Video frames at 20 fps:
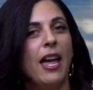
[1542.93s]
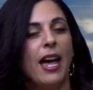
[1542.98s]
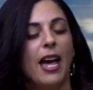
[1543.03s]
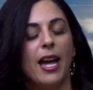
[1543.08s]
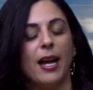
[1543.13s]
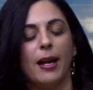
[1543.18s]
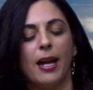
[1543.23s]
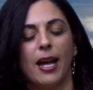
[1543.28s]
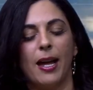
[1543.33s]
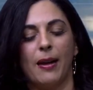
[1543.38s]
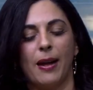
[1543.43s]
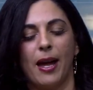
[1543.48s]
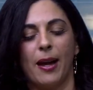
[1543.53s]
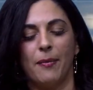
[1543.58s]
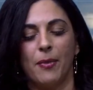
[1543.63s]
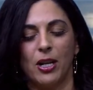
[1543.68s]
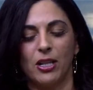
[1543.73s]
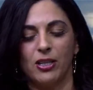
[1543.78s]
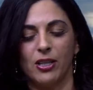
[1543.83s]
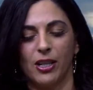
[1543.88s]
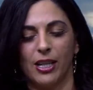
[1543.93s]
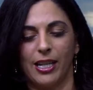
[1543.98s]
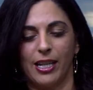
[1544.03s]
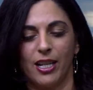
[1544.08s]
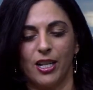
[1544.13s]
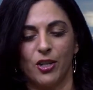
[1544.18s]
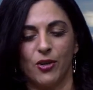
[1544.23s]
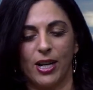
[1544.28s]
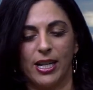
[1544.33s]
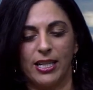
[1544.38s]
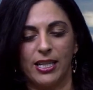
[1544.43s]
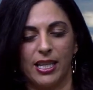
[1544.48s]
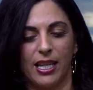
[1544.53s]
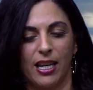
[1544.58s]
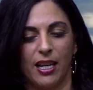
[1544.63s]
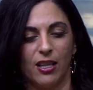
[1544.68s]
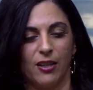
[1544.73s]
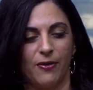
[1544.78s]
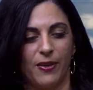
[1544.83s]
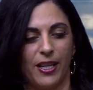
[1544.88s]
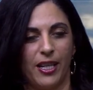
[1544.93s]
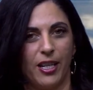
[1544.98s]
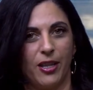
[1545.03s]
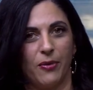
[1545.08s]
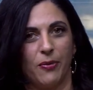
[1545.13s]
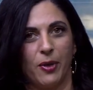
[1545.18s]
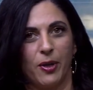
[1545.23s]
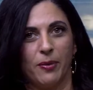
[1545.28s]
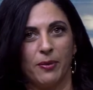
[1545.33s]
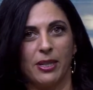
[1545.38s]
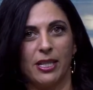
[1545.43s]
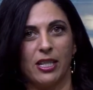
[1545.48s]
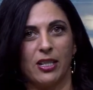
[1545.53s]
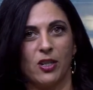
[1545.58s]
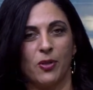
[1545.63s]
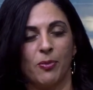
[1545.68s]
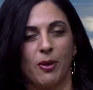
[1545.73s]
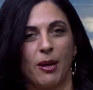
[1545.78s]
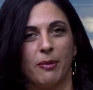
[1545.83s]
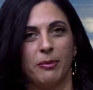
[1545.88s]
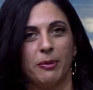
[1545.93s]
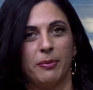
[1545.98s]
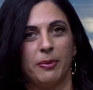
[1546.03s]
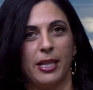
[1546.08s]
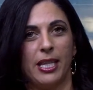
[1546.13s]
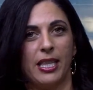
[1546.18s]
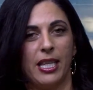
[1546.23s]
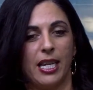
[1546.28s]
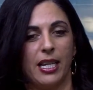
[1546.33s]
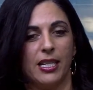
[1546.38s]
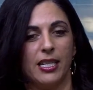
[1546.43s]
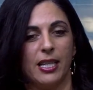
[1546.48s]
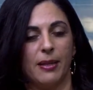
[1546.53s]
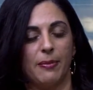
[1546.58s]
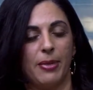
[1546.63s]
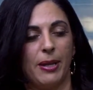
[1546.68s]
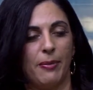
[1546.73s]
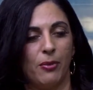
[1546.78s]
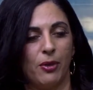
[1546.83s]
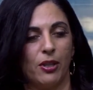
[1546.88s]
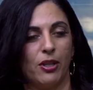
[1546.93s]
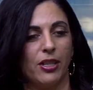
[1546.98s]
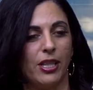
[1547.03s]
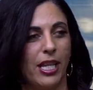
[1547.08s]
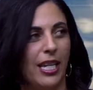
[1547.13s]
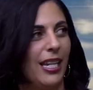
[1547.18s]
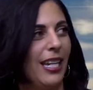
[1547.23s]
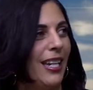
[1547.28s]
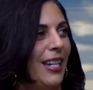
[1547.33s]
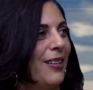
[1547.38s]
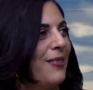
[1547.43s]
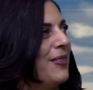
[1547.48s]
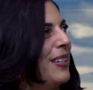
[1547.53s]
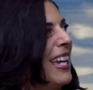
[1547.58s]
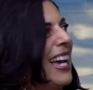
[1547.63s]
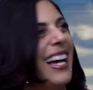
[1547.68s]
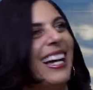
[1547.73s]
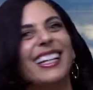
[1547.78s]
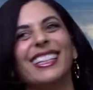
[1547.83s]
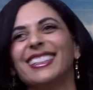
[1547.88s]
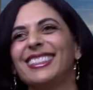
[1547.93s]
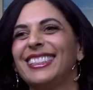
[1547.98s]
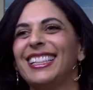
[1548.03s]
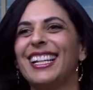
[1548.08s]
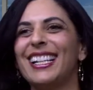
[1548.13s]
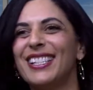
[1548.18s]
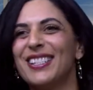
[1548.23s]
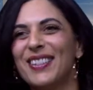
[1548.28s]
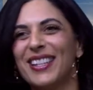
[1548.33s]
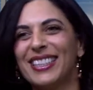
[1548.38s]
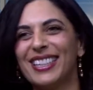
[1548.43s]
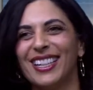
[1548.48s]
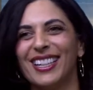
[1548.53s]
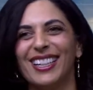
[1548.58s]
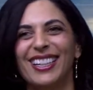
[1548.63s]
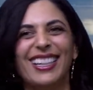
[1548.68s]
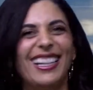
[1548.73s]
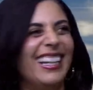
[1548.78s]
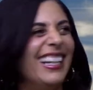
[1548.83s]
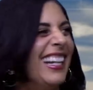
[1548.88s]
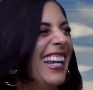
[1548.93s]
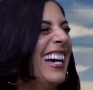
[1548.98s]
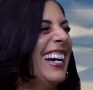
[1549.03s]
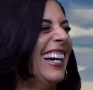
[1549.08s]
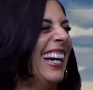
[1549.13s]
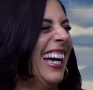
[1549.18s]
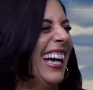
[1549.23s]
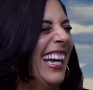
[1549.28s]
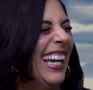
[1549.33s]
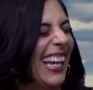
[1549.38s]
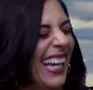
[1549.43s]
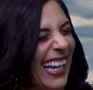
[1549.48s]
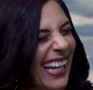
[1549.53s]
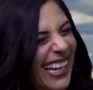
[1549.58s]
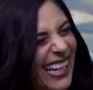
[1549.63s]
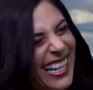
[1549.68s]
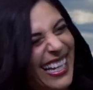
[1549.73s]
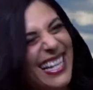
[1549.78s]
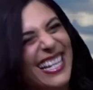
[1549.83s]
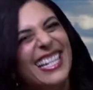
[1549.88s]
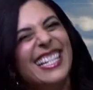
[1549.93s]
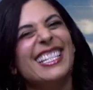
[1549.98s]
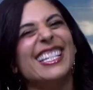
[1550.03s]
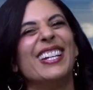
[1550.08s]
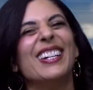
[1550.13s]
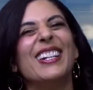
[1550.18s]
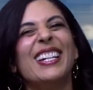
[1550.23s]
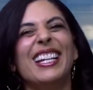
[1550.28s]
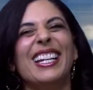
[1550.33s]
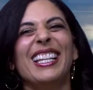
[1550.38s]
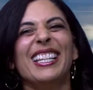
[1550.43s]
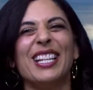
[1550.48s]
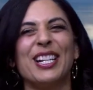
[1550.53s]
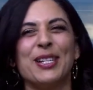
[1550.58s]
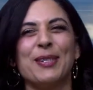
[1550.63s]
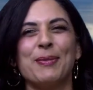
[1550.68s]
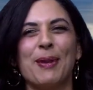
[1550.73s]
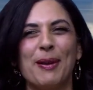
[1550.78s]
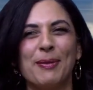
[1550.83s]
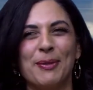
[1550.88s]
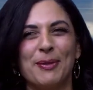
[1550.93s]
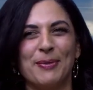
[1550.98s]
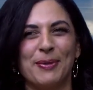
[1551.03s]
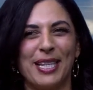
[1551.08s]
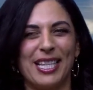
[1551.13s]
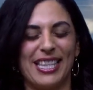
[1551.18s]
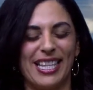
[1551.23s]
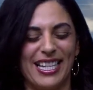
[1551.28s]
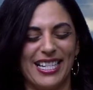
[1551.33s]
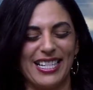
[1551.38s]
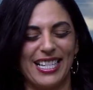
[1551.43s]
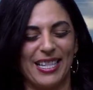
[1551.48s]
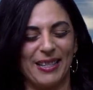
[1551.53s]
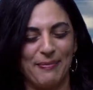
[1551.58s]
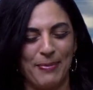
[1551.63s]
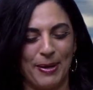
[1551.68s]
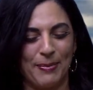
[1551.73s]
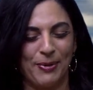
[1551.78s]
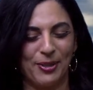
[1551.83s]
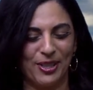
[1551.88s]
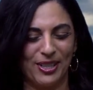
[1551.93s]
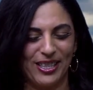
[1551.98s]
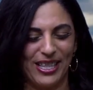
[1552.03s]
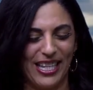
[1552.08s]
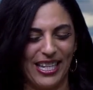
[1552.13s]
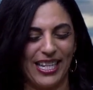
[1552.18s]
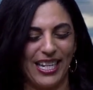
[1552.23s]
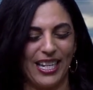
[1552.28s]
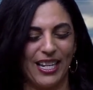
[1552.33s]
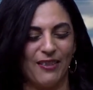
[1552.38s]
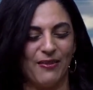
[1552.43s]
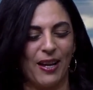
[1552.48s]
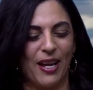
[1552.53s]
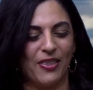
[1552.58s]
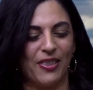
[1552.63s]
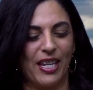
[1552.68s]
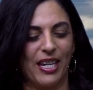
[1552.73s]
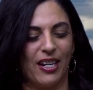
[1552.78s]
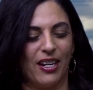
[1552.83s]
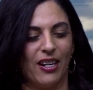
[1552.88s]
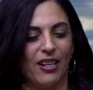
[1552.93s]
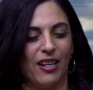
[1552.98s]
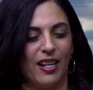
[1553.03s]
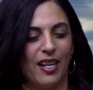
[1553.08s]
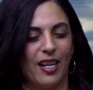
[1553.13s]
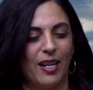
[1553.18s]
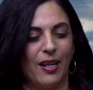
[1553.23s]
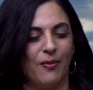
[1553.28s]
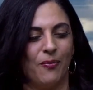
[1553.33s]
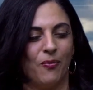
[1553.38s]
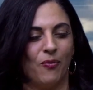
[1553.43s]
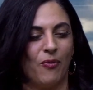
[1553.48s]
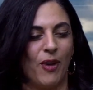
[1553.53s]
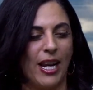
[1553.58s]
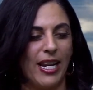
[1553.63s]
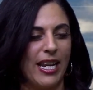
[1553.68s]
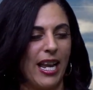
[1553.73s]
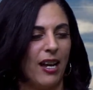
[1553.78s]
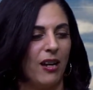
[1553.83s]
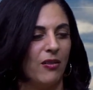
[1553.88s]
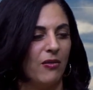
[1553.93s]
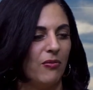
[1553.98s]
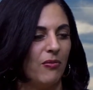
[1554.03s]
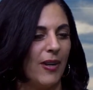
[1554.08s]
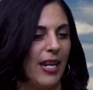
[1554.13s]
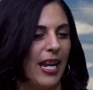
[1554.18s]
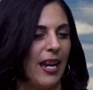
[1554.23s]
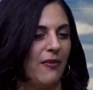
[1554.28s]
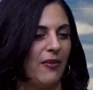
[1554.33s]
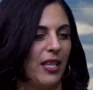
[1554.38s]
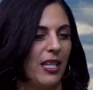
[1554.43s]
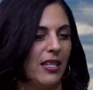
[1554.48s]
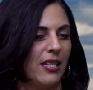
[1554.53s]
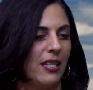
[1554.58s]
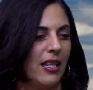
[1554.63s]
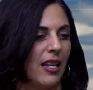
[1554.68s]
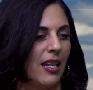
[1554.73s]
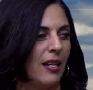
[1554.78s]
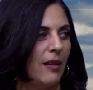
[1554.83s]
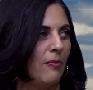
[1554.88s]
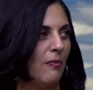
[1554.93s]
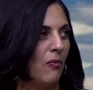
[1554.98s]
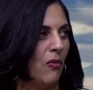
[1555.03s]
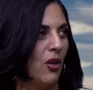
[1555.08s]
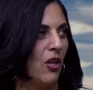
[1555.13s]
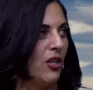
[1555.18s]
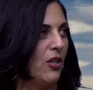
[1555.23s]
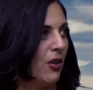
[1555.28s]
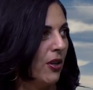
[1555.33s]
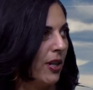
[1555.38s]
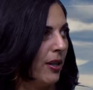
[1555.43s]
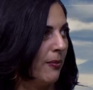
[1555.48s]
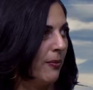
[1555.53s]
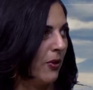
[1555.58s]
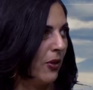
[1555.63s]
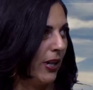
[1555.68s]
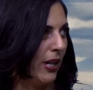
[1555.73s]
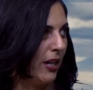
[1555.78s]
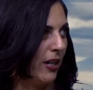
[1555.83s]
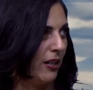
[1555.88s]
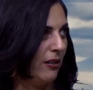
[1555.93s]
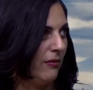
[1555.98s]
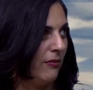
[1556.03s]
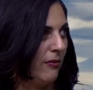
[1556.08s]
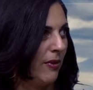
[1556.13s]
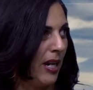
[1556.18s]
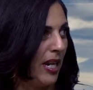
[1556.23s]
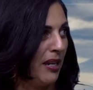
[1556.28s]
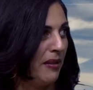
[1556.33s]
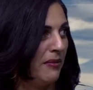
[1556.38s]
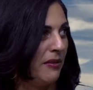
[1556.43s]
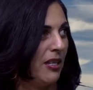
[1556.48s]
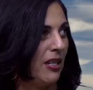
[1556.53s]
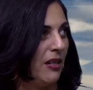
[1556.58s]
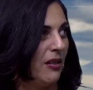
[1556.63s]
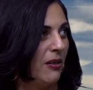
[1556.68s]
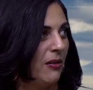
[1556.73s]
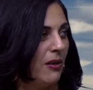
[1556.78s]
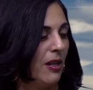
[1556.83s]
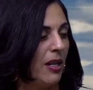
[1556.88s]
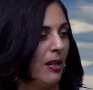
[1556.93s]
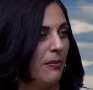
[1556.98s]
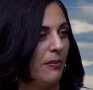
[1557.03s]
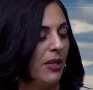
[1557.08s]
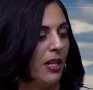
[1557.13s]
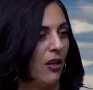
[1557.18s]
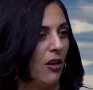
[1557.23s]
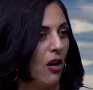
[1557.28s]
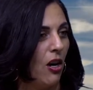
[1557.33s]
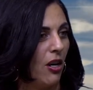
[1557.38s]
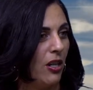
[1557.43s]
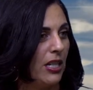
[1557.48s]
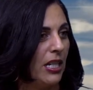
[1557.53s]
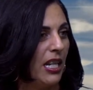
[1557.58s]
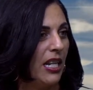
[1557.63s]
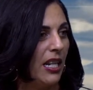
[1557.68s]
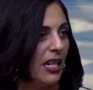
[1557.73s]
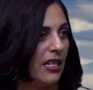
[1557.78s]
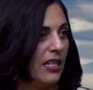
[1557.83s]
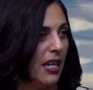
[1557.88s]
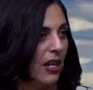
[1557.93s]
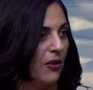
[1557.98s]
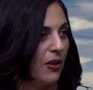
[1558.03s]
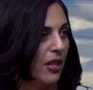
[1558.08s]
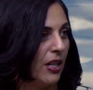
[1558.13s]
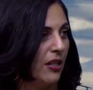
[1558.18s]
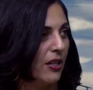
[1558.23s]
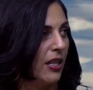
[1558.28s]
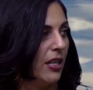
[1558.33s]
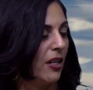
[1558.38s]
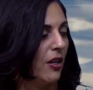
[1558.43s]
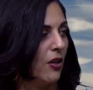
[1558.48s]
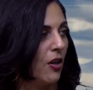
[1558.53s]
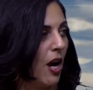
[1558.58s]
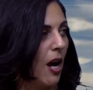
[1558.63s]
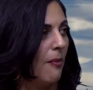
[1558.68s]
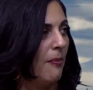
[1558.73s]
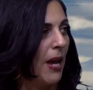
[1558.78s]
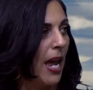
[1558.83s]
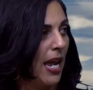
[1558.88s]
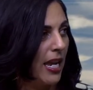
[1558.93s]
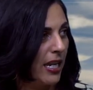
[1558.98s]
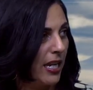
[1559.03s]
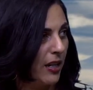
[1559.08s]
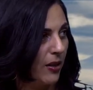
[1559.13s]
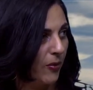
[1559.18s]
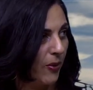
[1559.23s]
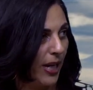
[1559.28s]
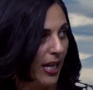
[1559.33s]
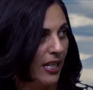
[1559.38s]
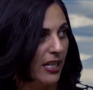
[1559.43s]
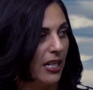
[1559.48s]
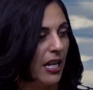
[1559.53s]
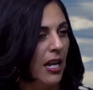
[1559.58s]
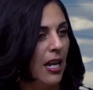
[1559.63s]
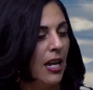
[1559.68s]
I, am also going to address the elephant in the room because there's probably things that people are thinking of. Yeah, yeah, it's right looking? there. so there's probably things that people are thinking of out there um, right now. We have this uh, moratorium going on, right? So um, there are tenants out there that are not paying rent.